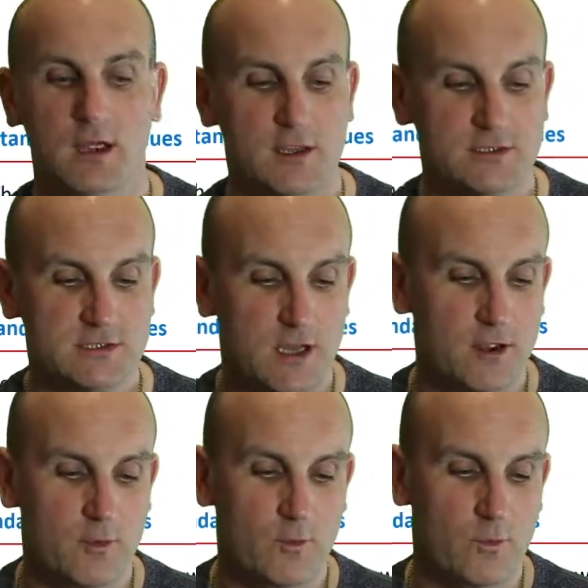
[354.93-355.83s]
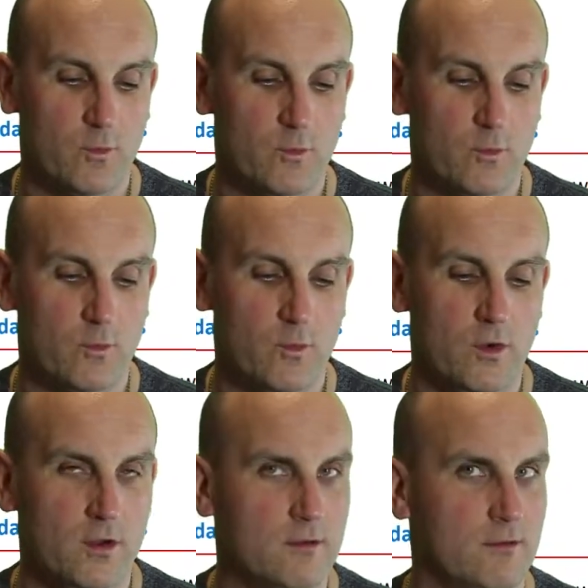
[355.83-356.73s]
So
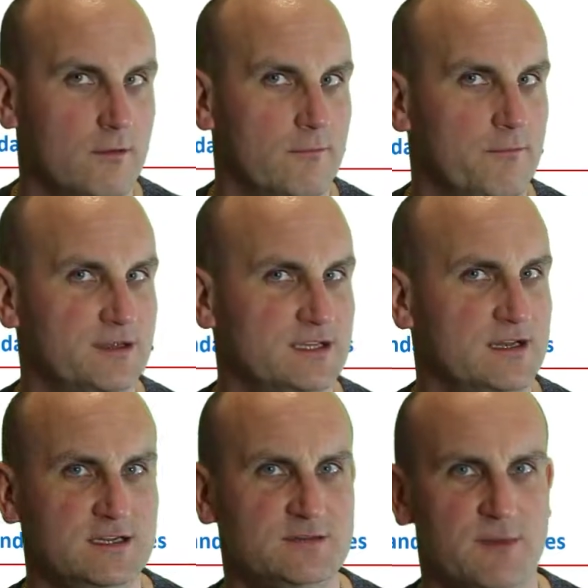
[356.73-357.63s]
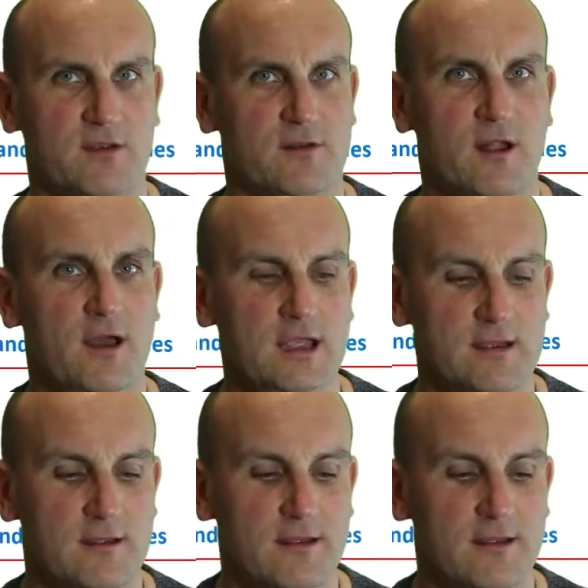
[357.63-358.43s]
what percentage must lie?